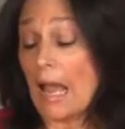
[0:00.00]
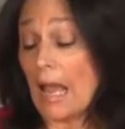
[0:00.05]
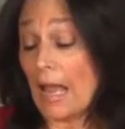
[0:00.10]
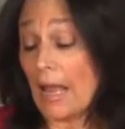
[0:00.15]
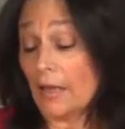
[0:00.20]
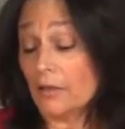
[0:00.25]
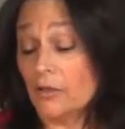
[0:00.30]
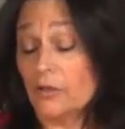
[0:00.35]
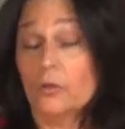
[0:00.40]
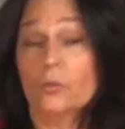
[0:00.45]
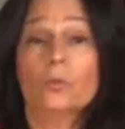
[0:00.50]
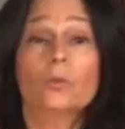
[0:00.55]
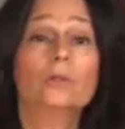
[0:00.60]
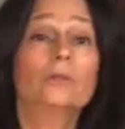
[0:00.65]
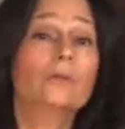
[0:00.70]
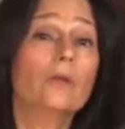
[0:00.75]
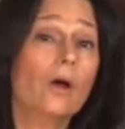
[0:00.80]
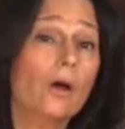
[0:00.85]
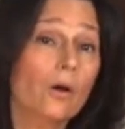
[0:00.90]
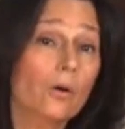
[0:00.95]
And you will
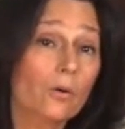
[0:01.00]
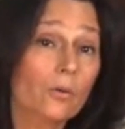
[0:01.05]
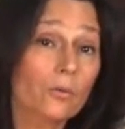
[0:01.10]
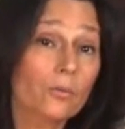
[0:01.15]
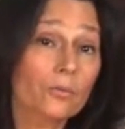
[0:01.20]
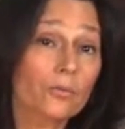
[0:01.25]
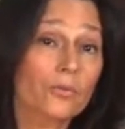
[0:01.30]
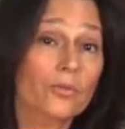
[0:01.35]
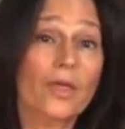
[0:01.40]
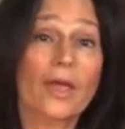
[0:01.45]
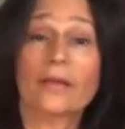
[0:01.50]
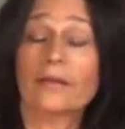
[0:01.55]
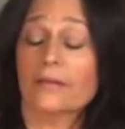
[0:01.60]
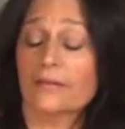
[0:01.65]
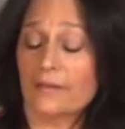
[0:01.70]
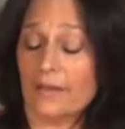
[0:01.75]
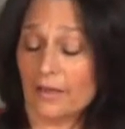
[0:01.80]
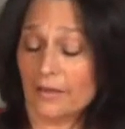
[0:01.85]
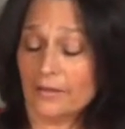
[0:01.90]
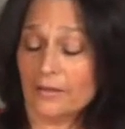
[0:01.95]
know that
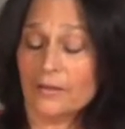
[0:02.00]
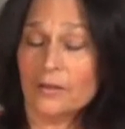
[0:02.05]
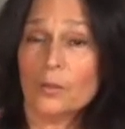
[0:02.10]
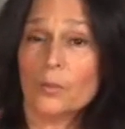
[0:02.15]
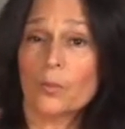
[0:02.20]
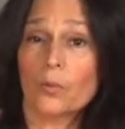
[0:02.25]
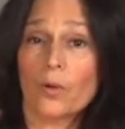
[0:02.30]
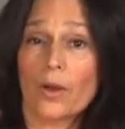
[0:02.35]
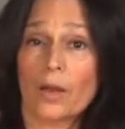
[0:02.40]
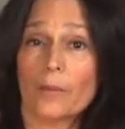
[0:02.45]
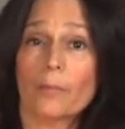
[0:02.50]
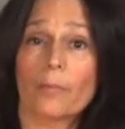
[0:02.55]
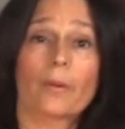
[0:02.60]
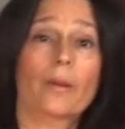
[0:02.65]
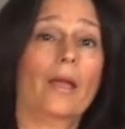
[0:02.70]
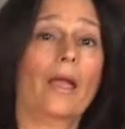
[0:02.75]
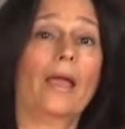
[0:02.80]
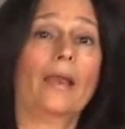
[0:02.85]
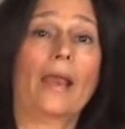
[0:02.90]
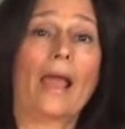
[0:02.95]
taking the prep
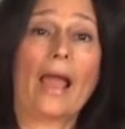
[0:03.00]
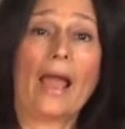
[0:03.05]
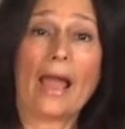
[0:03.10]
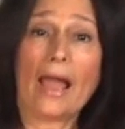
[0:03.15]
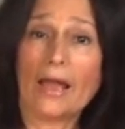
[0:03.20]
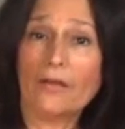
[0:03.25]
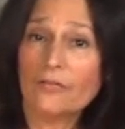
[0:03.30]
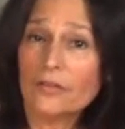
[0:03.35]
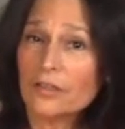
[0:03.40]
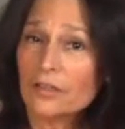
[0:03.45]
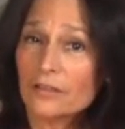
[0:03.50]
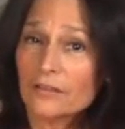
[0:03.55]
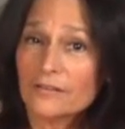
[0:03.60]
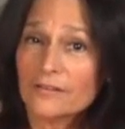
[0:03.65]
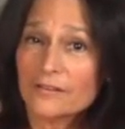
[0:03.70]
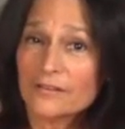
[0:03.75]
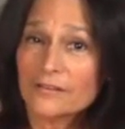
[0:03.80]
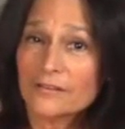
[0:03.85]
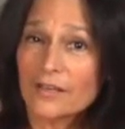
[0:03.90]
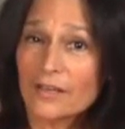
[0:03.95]
and having a
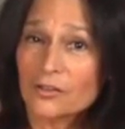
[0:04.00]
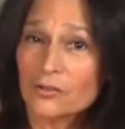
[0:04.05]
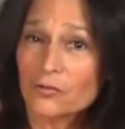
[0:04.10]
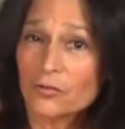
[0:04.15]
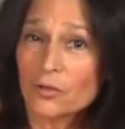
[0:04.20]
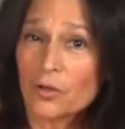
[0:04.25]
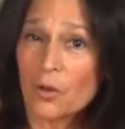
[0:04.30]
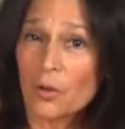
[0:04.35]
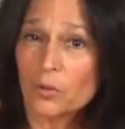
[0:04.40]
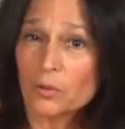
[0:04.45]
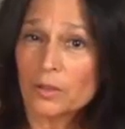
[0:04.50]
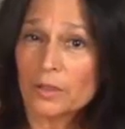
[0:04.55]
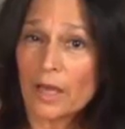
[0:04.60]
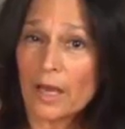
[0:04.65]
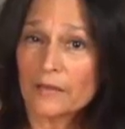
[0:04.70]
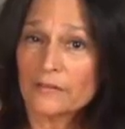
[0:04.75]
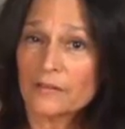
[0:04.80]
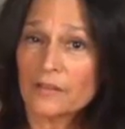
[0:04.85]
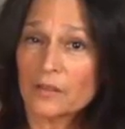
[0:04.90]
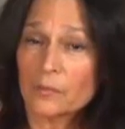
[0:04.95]
successful
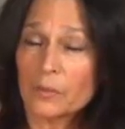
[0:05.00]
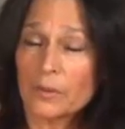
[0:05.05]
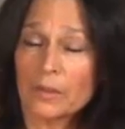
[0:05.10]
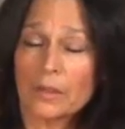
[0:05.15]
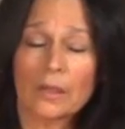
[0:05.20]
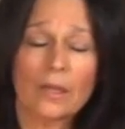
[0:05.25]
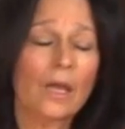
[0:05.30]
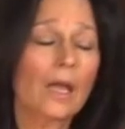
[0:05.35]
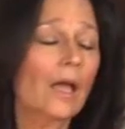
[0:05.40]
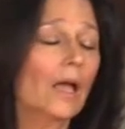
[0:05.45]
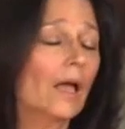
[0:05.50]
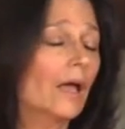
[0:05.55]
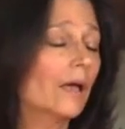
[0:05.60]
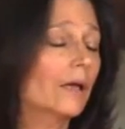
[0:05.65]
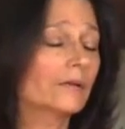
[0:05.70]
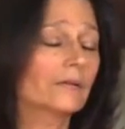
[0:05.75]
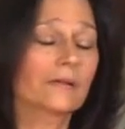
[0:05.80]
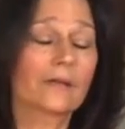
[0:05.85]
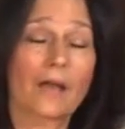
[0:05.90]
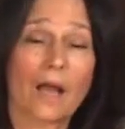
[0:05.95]
colonoscopy
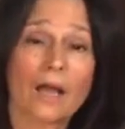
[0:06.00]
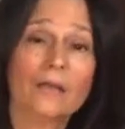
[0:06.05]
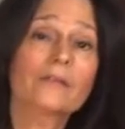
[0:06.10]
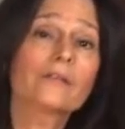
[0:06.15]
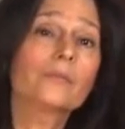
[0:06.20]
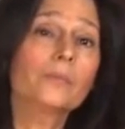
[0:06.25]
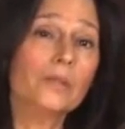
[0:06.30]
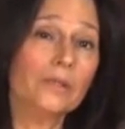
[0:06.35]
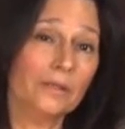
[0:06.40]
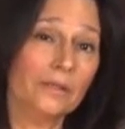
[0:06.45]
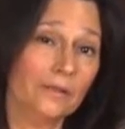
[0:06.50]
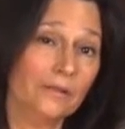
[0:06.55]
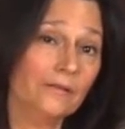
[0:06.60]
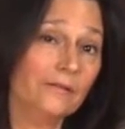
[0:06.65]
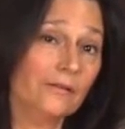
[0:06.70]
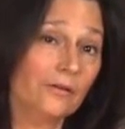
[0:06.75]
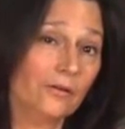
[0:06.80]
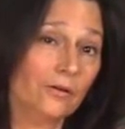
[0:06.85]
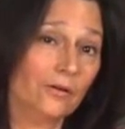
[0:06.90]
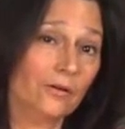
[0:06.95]
has got to be
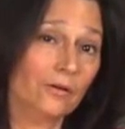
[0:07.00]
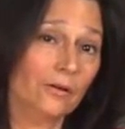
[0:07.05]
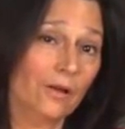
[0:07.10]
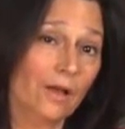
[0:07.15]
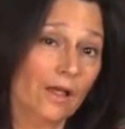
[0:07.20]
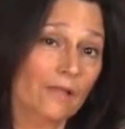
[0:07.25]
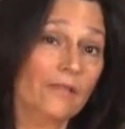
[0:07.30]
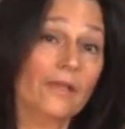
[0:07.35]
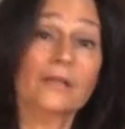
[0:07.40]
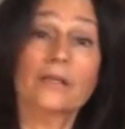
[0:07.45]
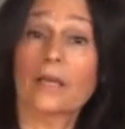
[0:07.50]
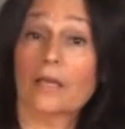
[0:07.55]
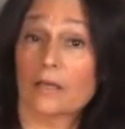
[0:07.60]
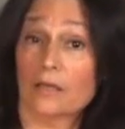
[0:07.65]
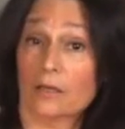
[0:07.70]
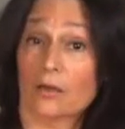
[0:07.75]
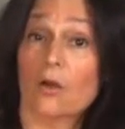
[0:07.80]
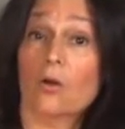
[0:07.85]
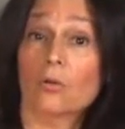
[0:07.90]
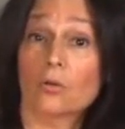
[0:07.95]
easier than
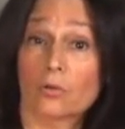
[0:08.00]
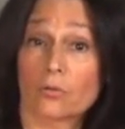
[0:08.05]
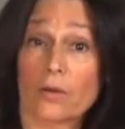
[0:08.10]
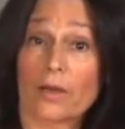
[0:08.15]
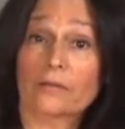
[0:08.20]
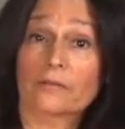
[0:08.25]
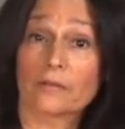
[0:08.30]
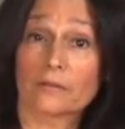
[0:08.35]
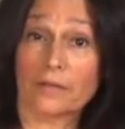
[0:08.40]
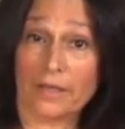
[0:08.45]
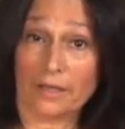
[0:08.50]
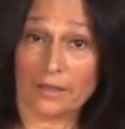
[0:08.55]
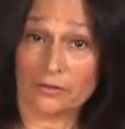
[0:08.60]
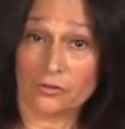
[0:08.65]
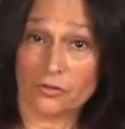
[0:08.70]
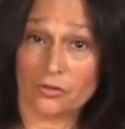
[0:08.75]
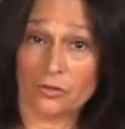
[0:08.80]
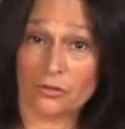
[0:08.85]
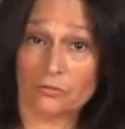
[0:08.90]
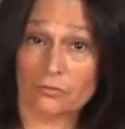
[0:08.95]
getting colorectal
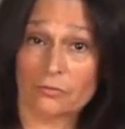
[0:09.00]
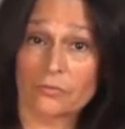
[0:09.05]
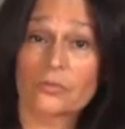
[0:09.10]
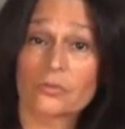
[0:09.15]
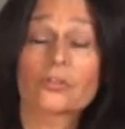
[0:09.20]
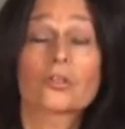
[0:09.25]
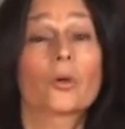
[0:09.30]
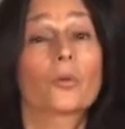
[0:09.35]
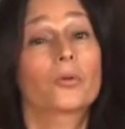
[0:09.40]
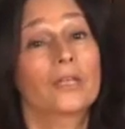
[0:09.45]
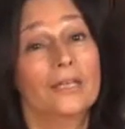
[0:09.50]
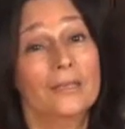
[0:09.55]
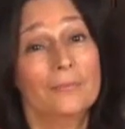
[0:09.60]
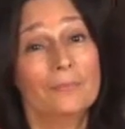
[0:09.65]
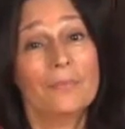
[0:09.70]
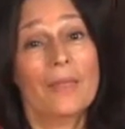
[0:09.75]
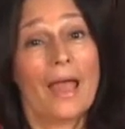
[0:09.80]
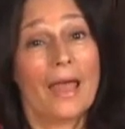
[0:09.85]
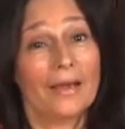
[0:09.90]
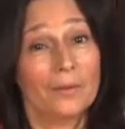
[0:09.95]
cancer. So
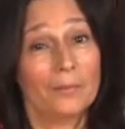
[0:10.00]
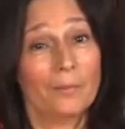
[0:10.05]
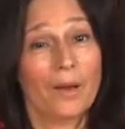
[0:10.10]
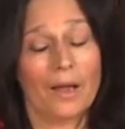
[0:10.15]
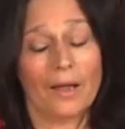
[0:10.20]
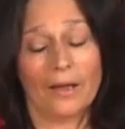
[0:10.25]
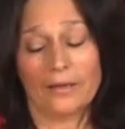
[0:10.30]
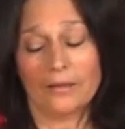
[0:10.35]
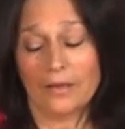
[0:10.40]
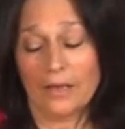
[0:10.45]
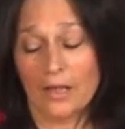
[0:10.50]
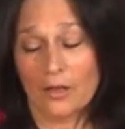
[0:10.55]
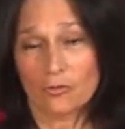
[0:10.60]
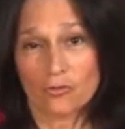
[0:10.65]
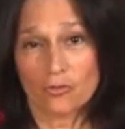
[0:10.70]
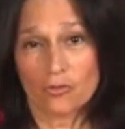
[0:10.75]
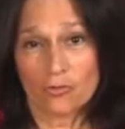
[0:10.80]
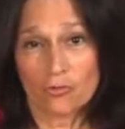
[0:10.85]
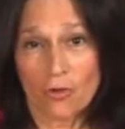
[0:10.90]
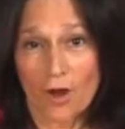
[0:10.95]
keep that in mind.
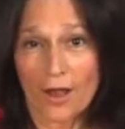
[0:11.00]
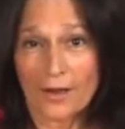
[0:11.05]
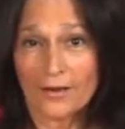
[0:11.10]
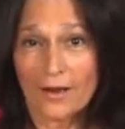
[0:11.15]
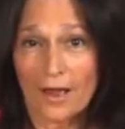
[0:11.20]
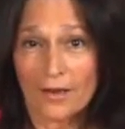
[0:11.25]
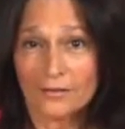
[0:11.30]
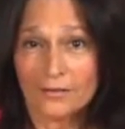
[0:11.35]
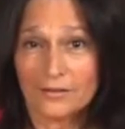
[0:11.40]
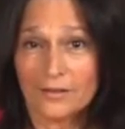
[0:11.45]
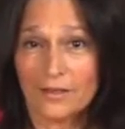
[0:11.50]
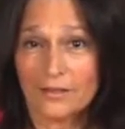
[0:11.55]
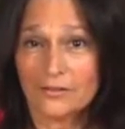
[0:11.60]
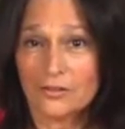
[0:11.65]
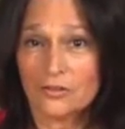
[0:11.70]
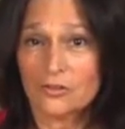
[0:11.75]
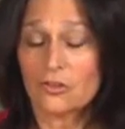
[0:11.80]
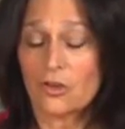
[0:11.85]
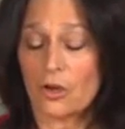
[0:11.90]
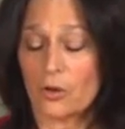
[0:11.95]
Try not to get
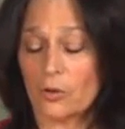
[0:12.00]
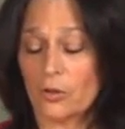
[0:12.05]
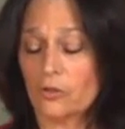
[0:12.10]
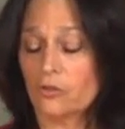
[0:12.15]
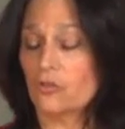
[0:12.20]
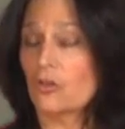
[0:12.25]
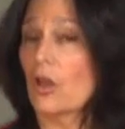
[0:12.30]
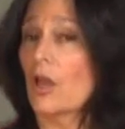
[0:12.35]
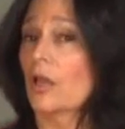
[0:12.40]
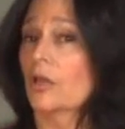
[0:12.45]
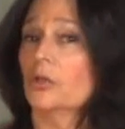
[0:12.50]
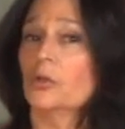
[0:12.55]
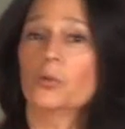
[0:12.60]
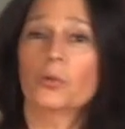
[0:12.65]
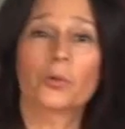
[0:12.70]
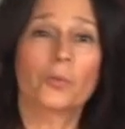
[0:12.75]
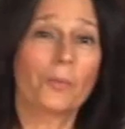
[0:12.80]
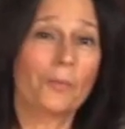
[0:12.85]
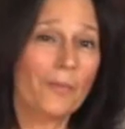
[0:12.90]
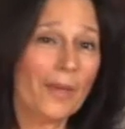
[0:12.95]
discouraged. You
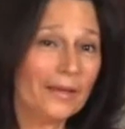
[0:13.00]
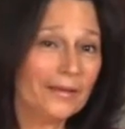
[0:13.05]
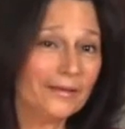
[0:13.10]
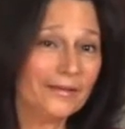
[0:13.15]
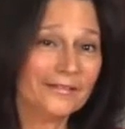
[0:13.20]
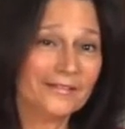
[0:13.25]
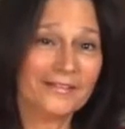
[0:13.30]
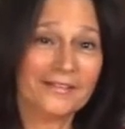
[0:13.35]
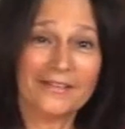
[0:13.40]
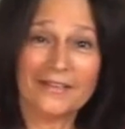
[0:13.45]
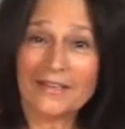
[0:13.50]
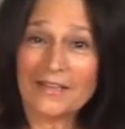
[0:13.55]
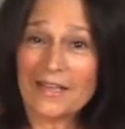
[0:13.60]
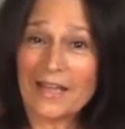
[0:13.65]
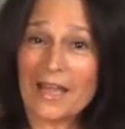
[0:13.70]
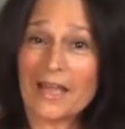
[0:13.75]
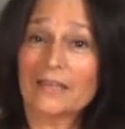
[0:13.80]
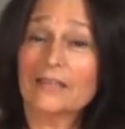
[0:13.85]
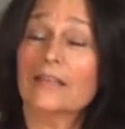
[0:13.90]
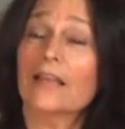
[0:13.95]
will make it to the
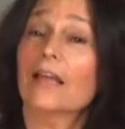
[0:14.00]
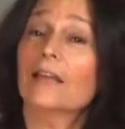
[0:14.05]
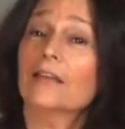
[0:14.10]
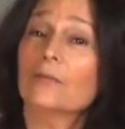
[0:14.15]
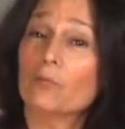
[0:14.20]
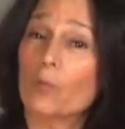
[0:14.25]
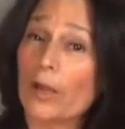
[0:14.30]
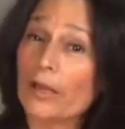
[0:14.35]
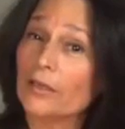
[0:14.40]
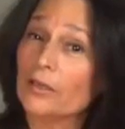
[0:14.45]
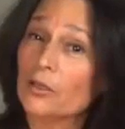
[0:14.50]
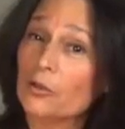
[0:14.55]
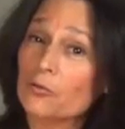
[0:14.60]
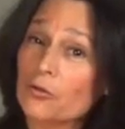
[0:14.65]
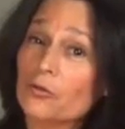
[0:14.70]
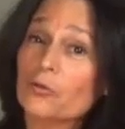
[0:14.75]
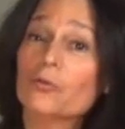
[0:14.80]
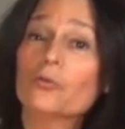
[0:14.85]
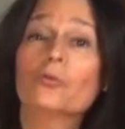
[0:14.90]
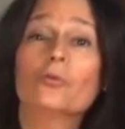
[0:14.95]
end, and when you
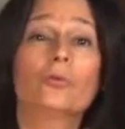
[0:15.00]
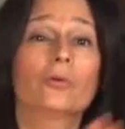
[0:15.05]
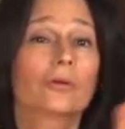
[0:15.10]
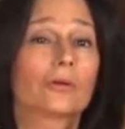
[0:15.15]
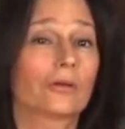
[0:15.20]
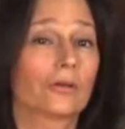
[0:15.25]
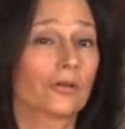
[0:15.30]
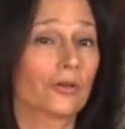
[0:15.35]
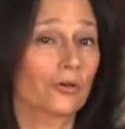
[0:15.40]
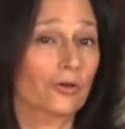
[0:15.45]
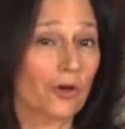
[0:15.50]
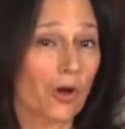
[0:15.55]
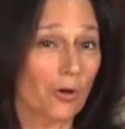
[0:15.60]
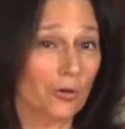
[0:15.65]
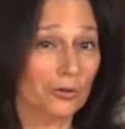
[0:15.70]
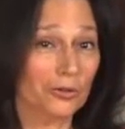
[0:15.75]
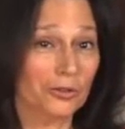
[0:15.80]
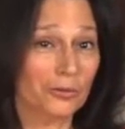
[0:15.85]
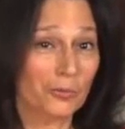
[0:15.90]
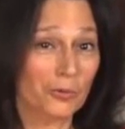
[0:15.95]
do, your
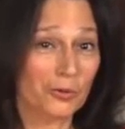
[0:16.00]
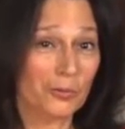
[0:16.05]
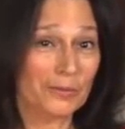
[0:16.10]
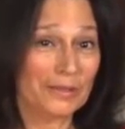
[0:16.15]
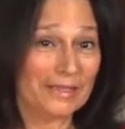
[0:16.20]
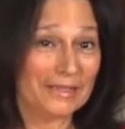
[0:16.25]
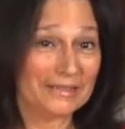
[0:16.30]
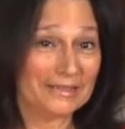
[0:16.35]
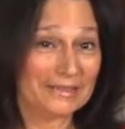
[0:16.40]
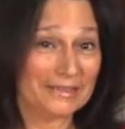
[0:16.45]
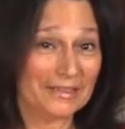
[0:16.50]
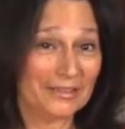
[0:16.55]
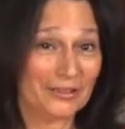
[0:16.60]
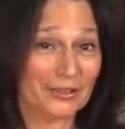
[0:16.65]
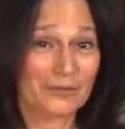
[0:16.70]
colon will be clear.